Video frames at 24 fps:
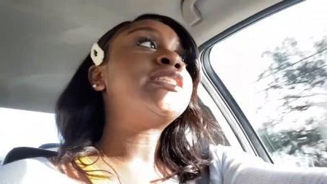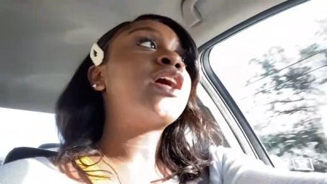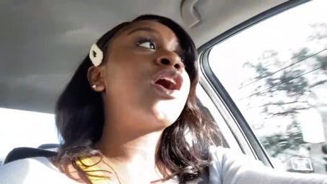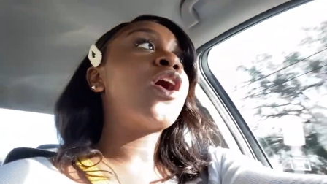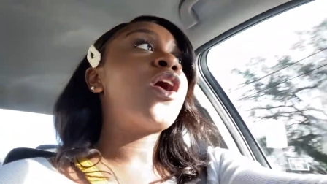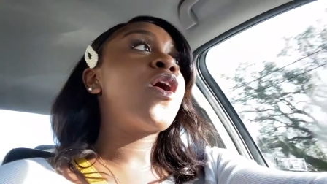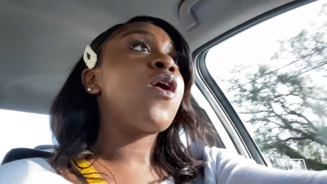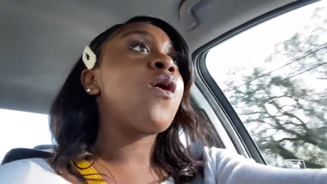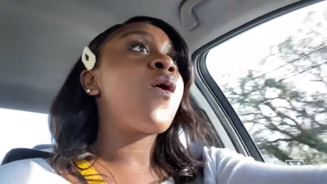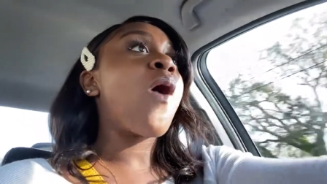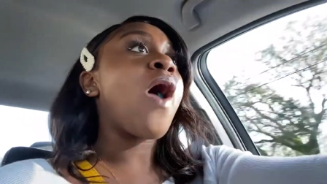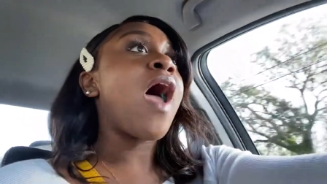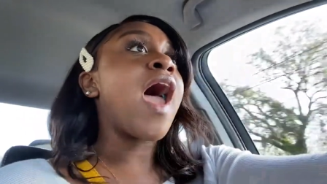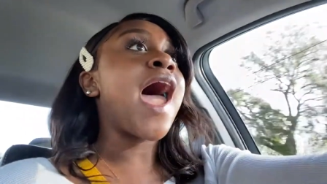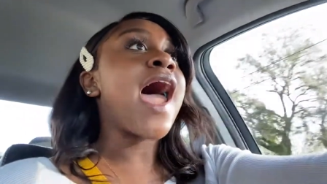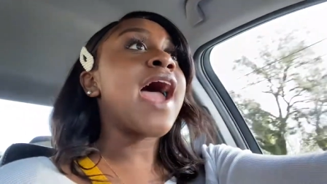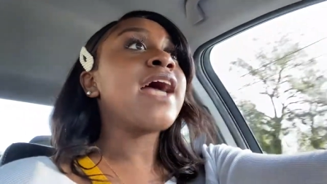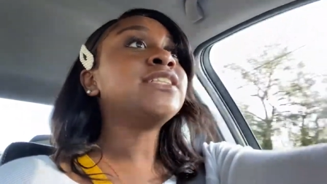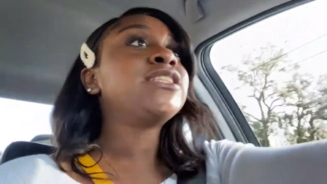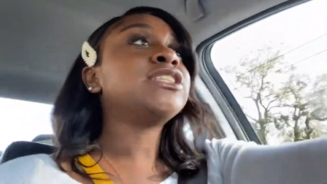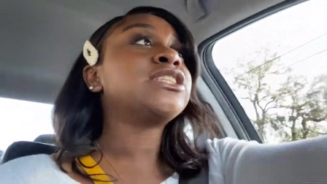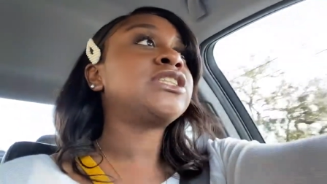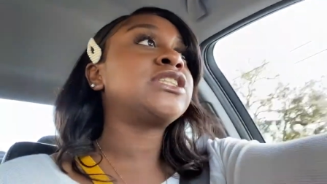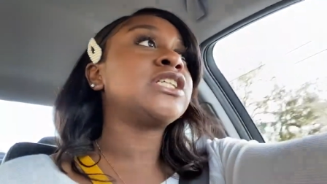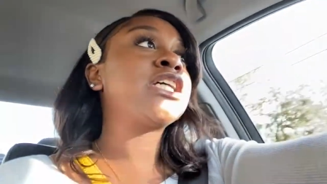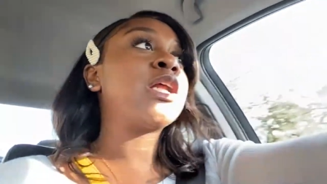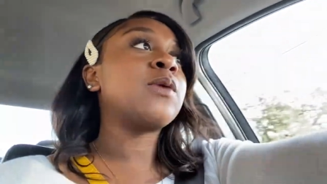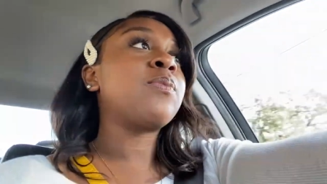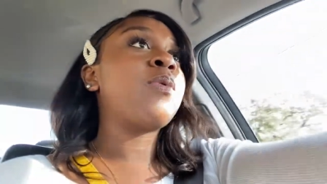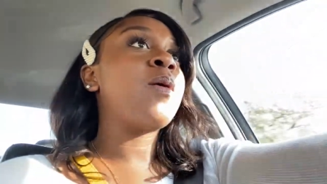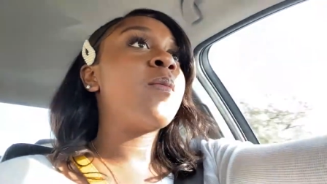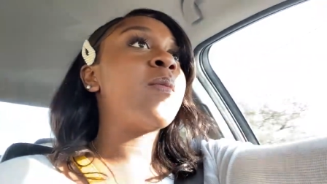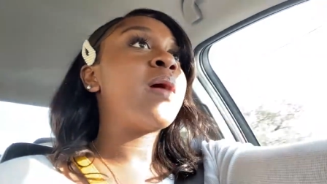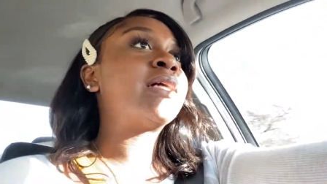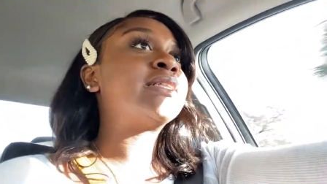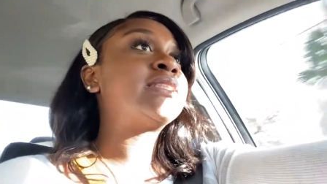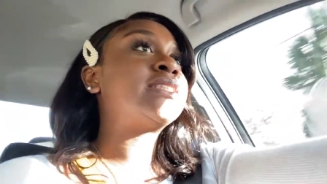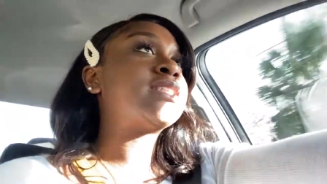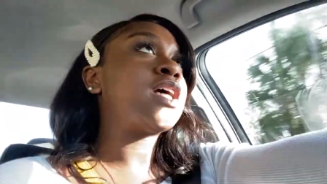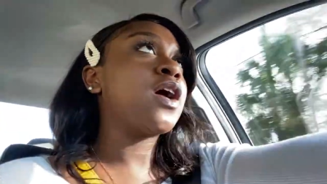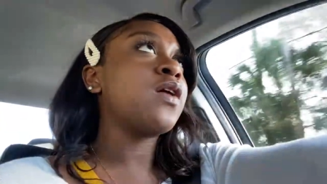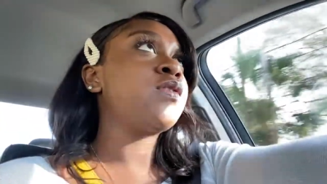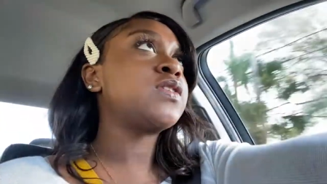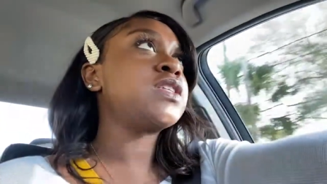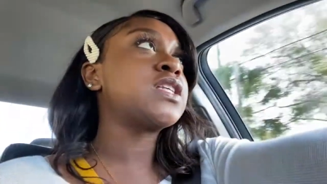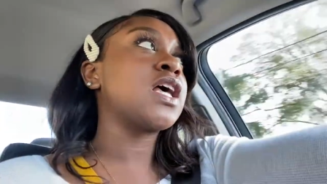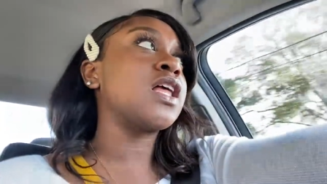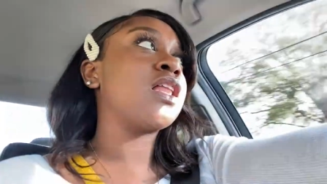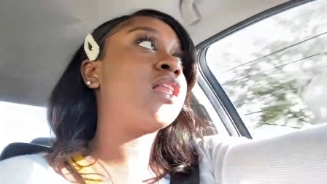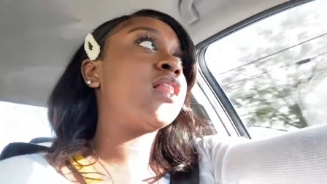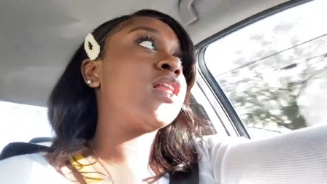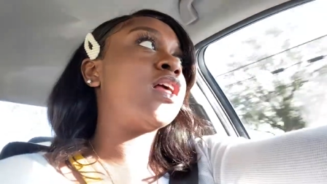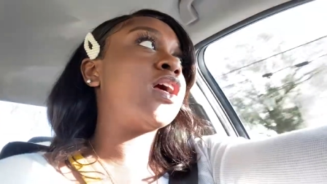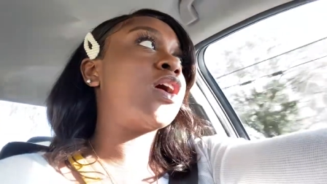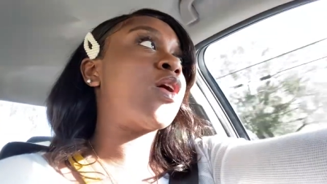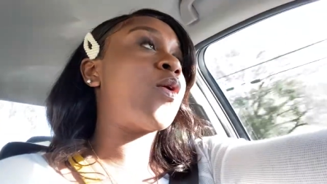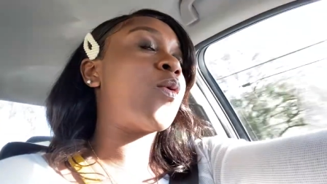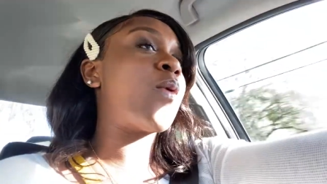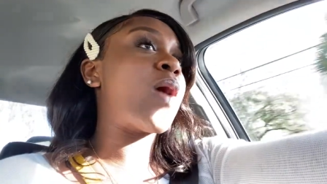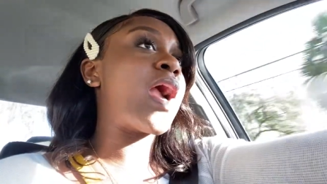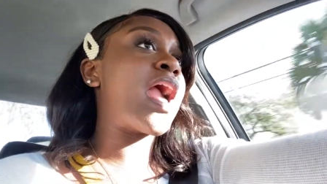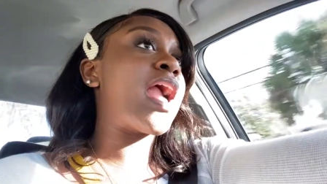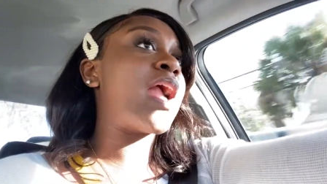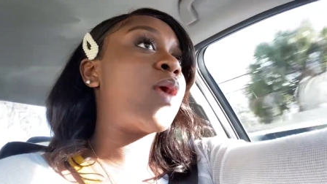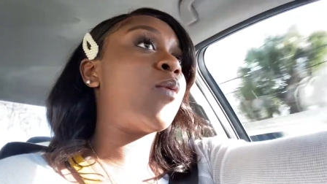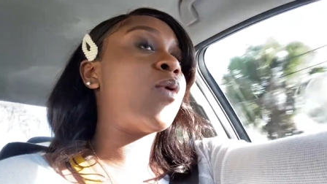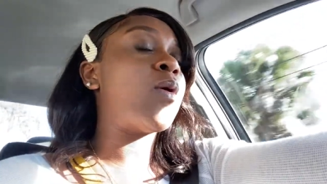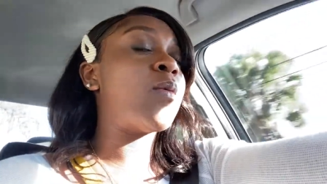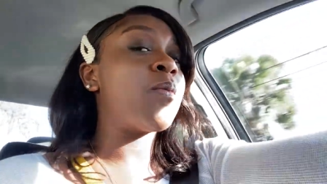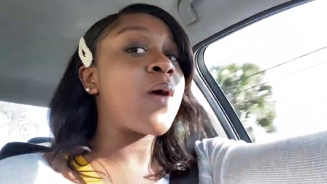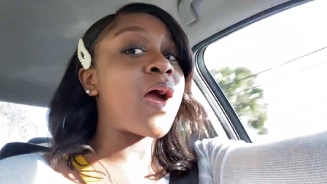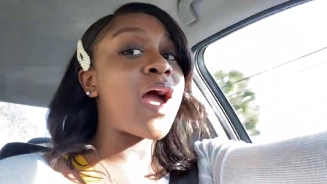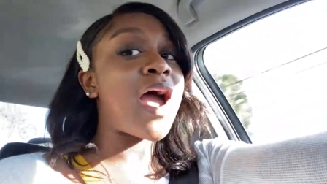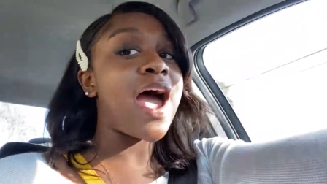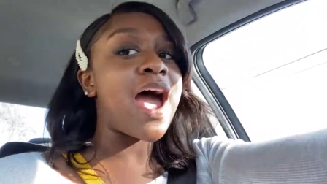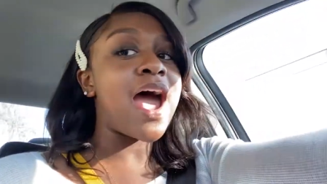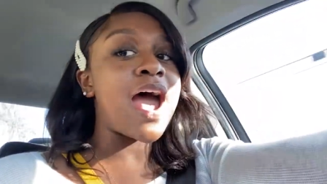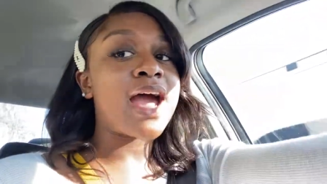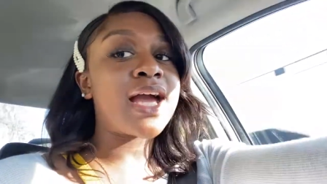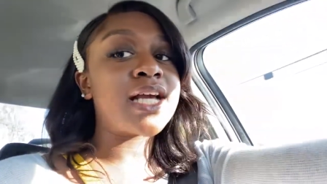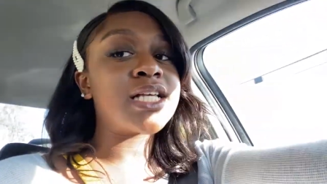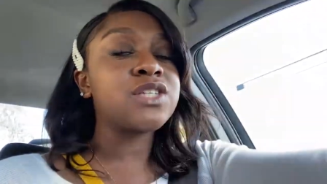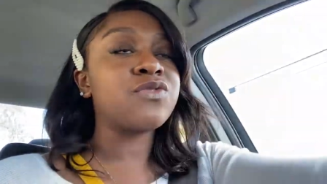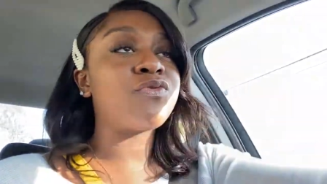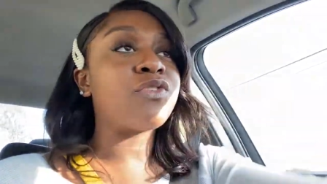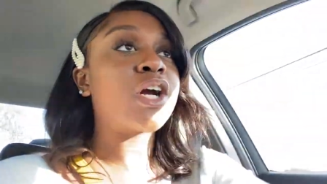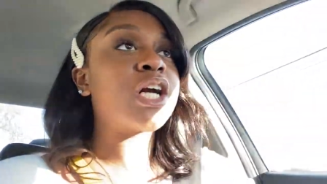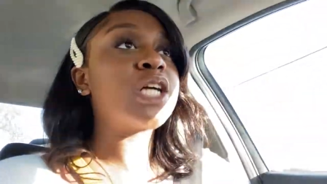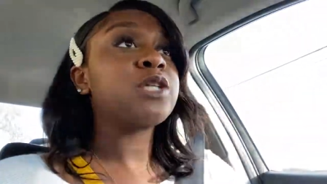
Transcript: so i just took it upon myself to look away with my eyes